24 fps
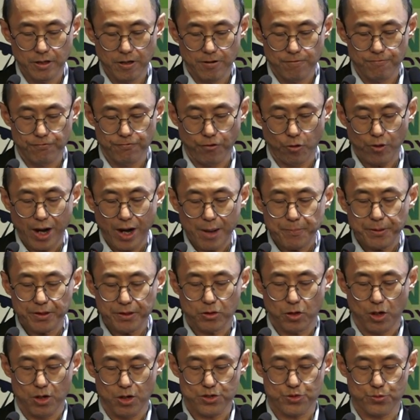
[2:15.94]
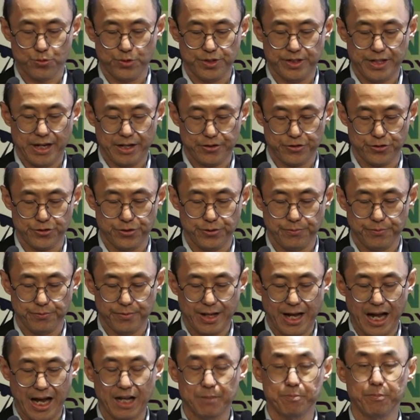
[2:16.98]
For rapid cost reduction,
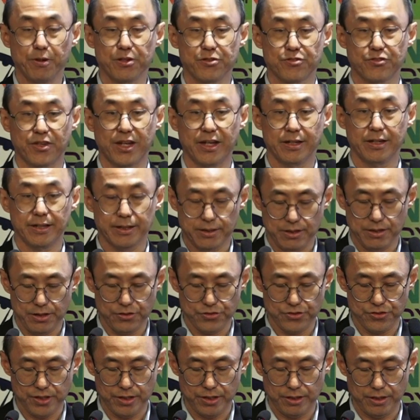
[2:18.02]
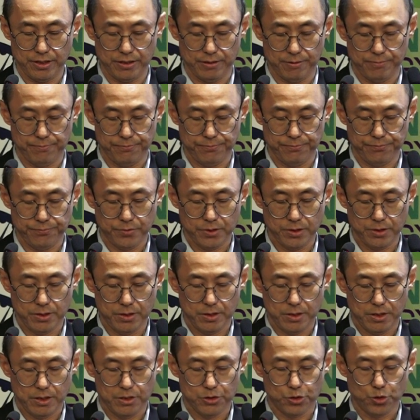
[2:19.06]
hyperscaling is key.
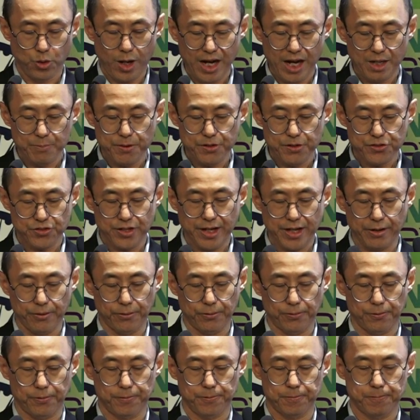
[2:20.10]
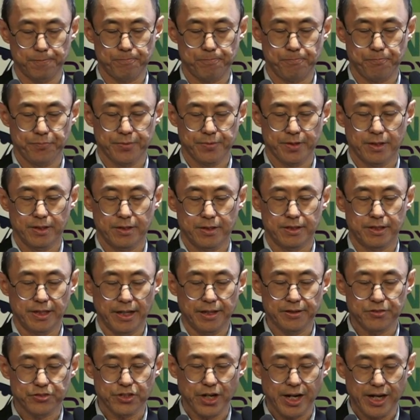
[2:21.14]
To hyperscale, the
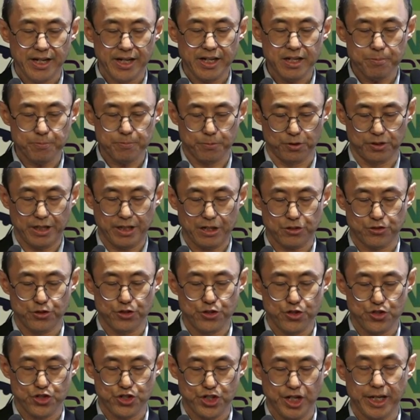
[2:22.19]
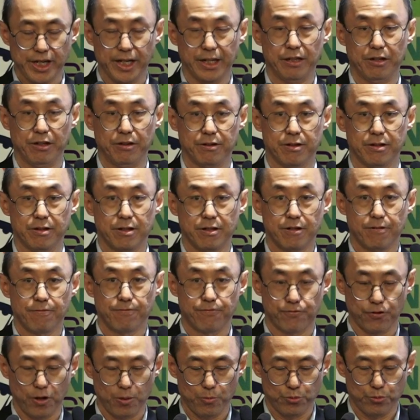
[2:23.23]
entire production chain
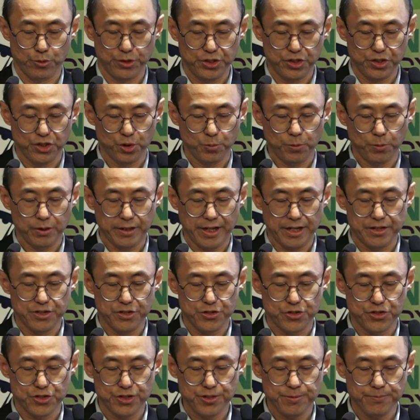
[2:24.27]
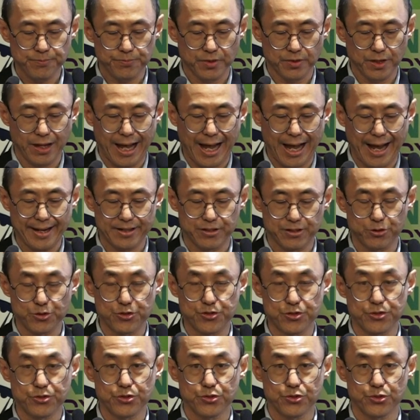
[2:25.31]
from renewable energy,
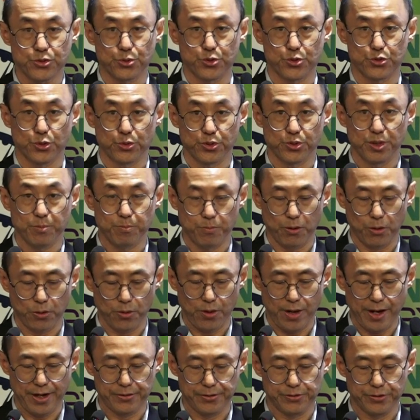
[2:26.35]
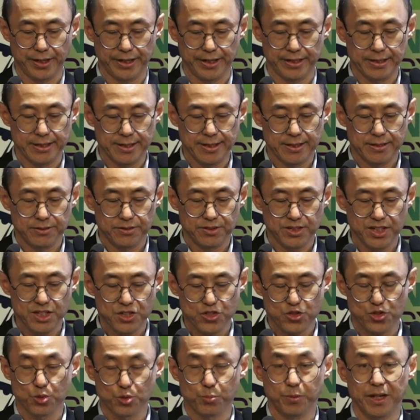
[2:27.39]
hydrogen to sodium borohydride needs
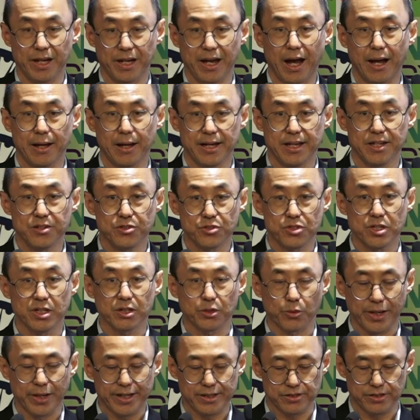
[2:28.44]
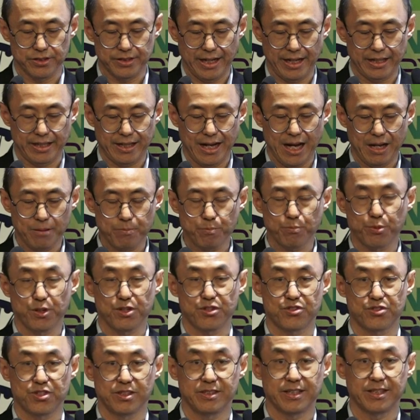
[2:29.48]
to be integrated at
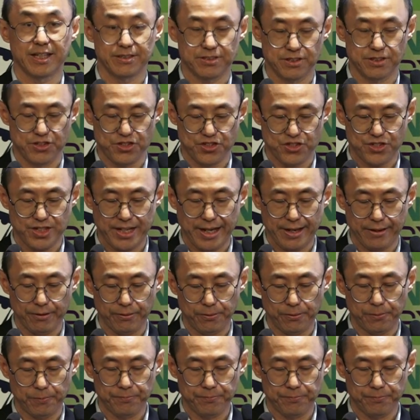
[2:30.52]
unprecedented scale